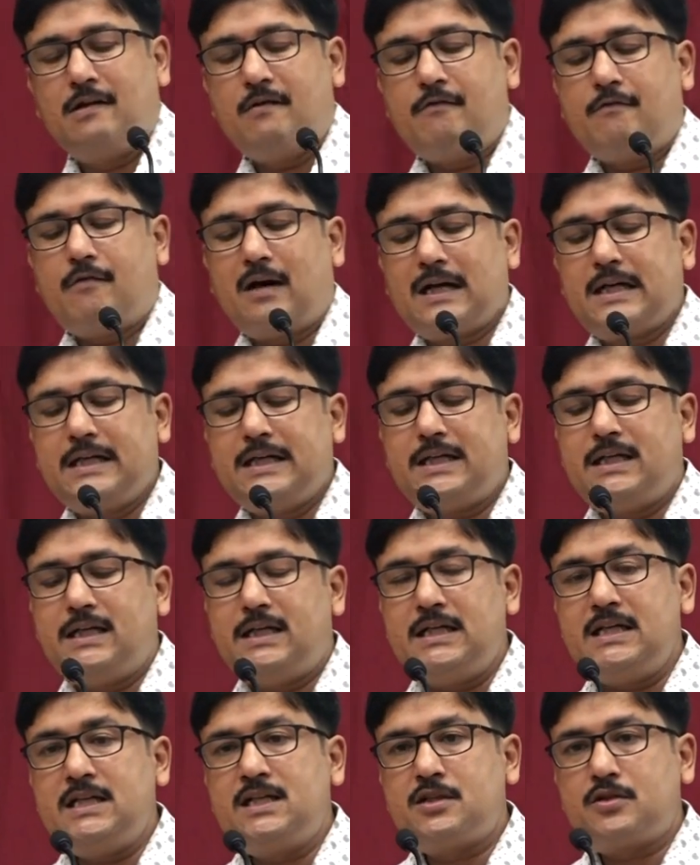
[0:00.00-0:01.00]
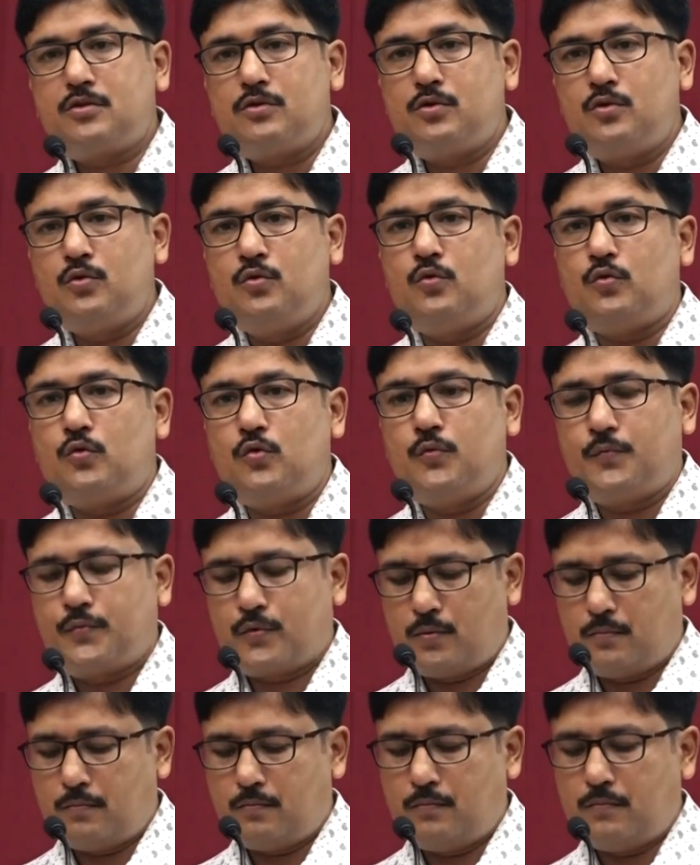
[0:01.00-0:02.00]
What it needs to do
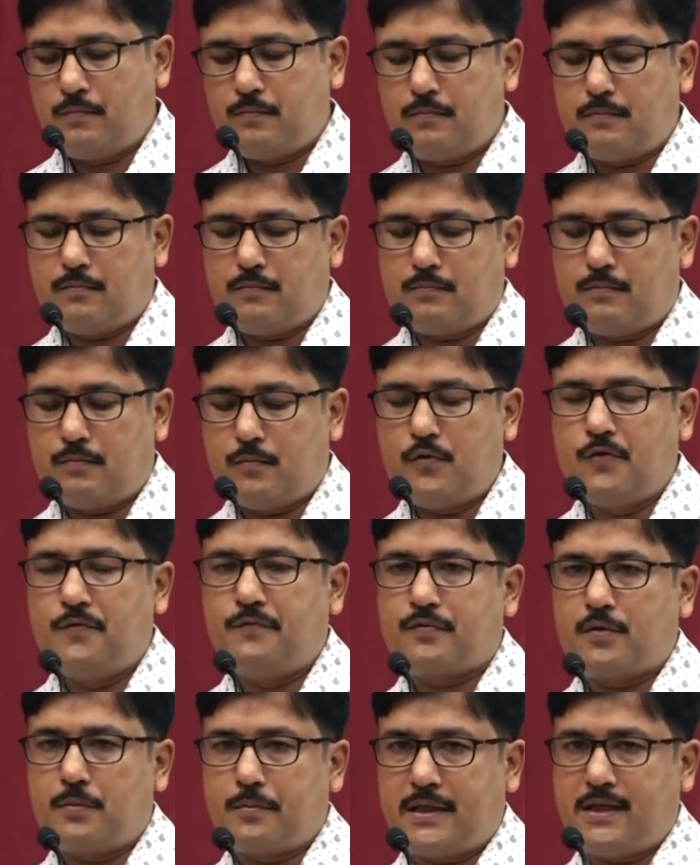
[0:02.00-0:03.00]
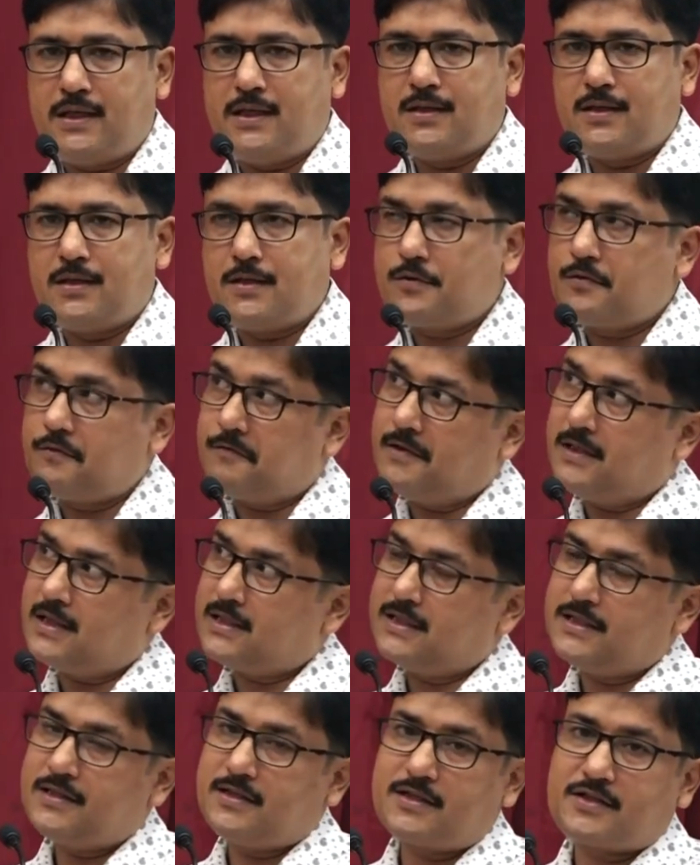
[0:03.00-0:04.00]
from move from here to where
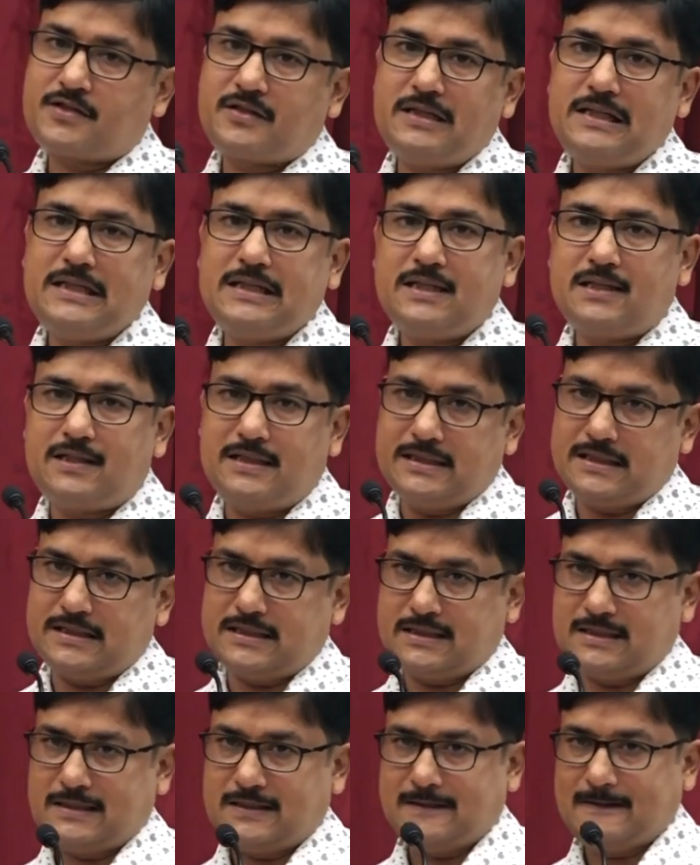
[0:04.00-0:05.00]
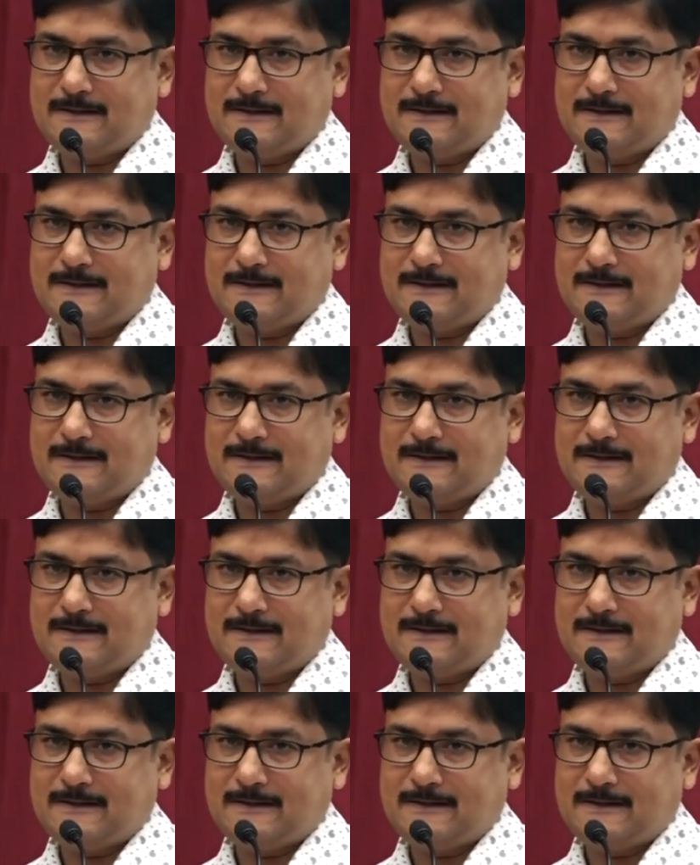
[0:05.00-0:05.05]
the industry leader is?